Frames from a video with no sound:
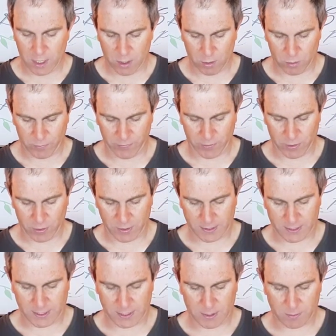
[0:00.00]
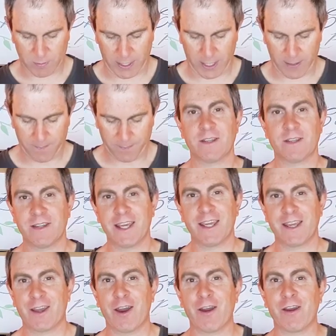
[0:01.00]
your focus this way. there
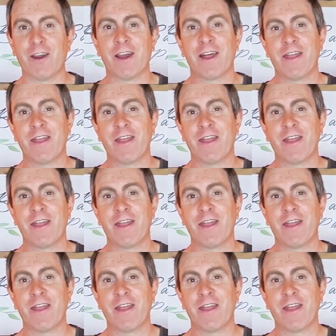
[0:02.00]
you go.